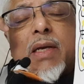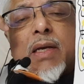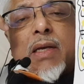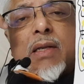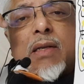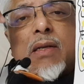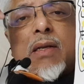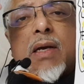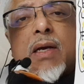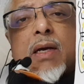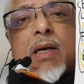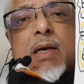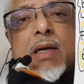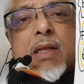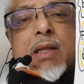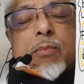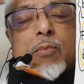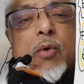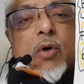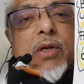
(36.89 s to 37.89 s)
in,
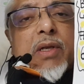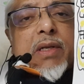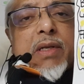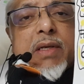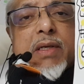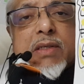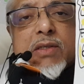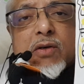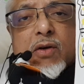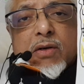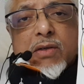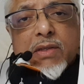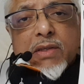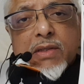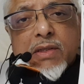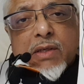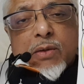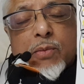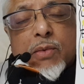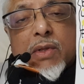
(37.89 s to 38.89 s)
the body needs oxygen.